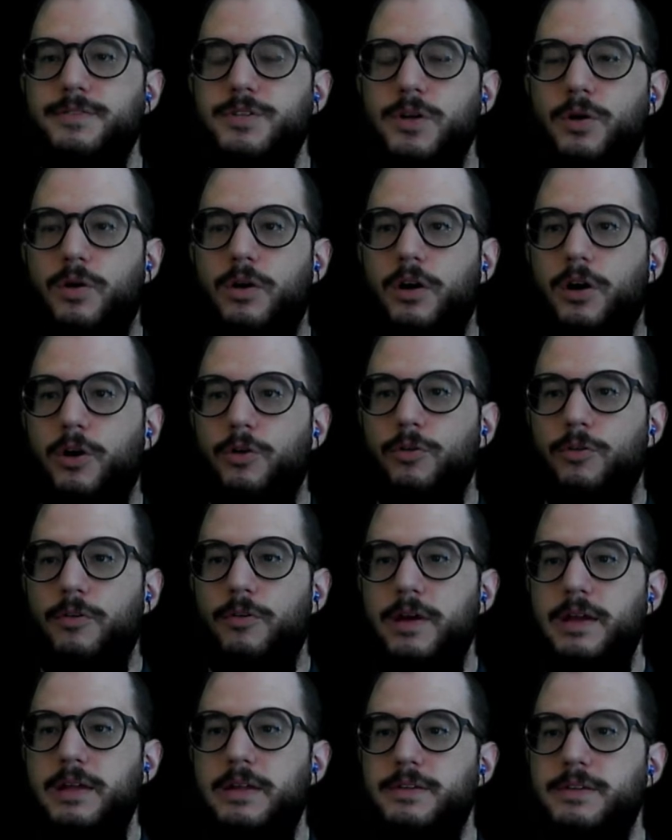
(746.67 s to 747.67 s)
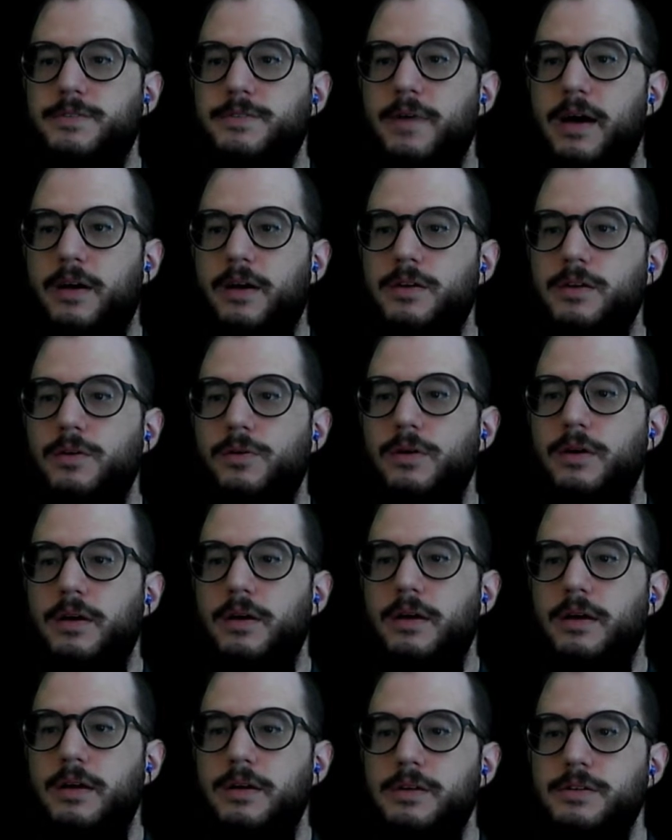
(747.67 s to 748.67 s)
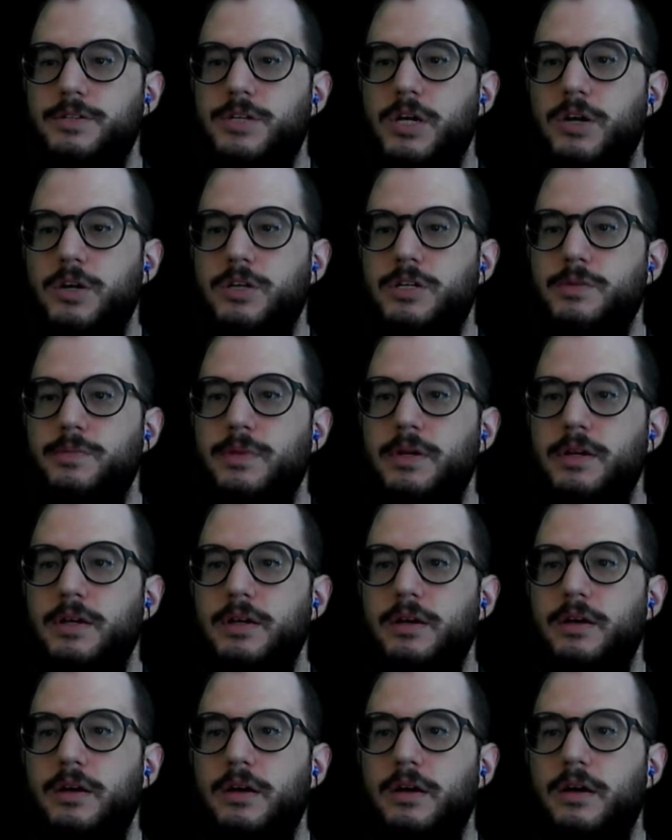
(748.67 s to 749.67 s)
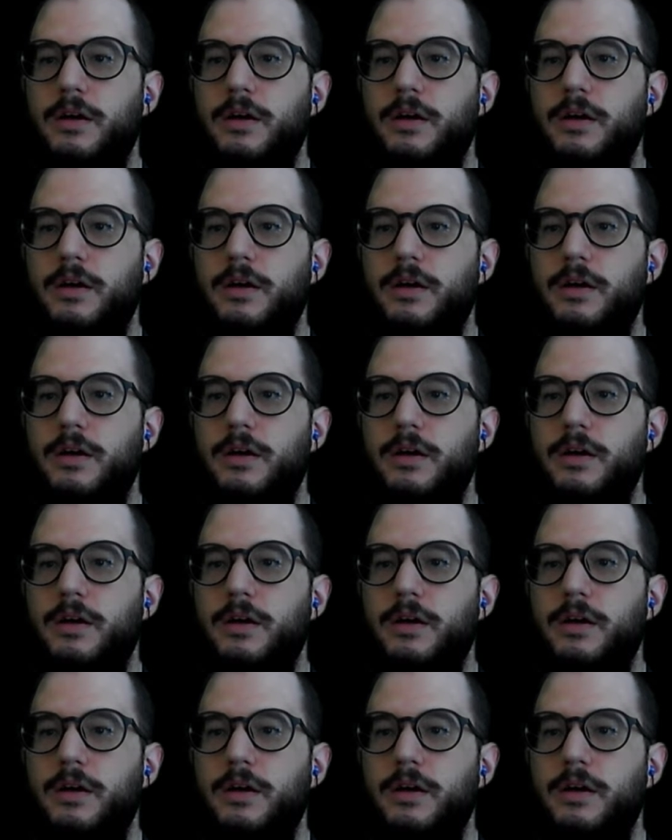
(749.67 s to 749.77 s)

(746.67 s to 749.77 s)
So our greatest value is going to be